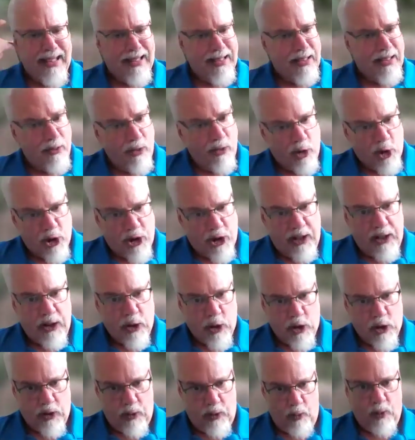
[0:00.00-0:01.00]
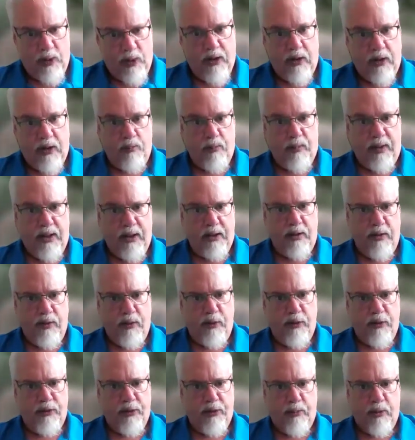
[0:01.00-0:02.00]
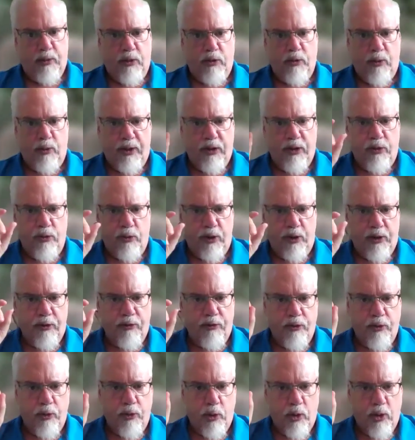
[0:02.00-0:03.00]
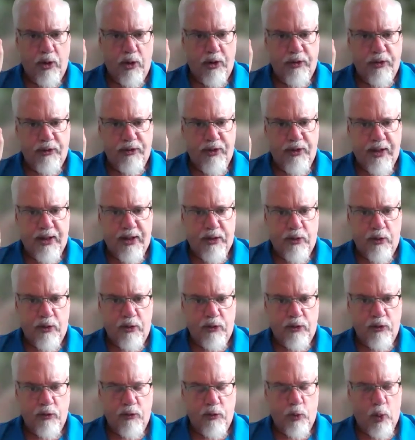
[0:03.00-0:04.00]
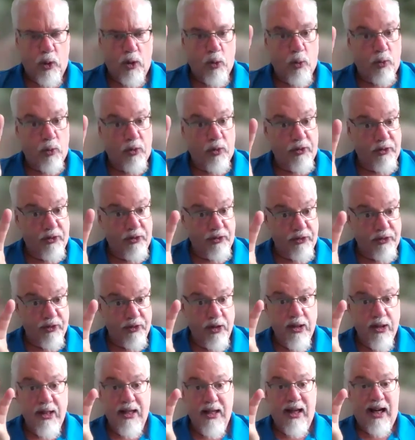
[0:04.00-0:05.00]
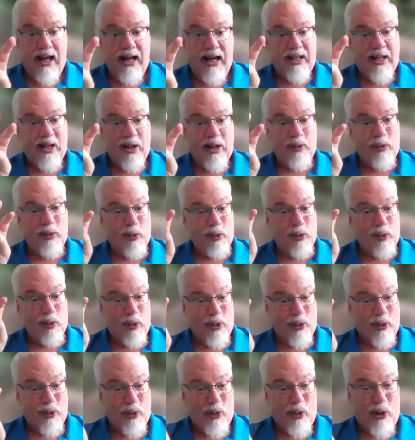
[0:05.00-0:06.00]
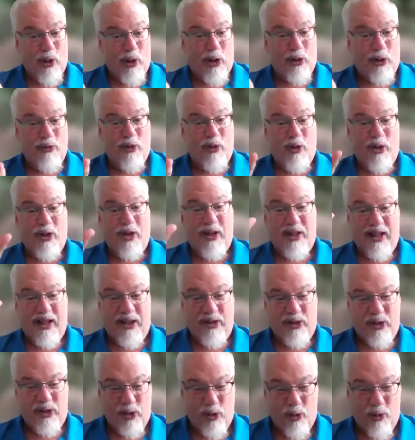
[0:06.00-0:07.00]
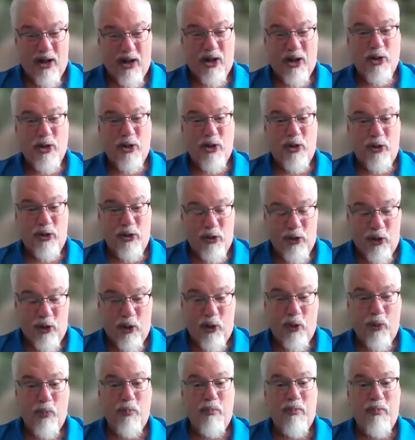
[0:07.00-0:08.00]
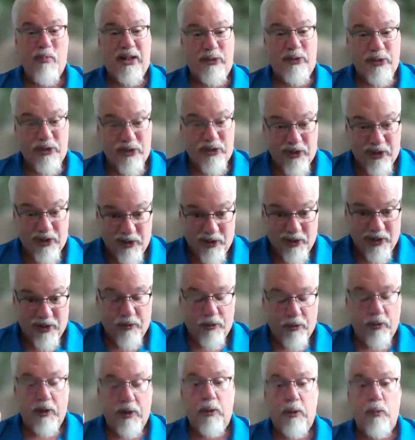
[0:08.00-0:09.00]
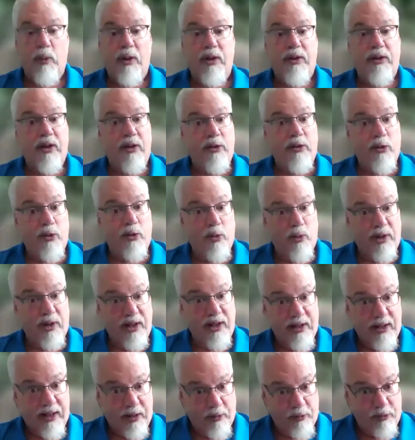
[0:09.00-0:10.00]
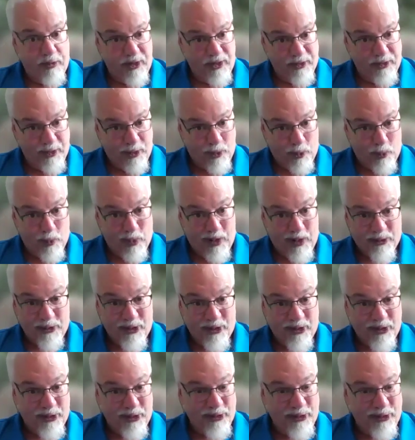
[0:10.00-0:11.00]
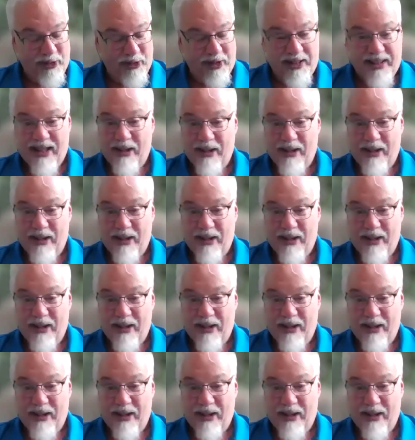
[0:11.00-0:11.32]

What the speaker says: Another change that we have made in the summer 2024 is that those 4 courses are now no longer offered in a structured term-based delivery with a 3-day physical residency.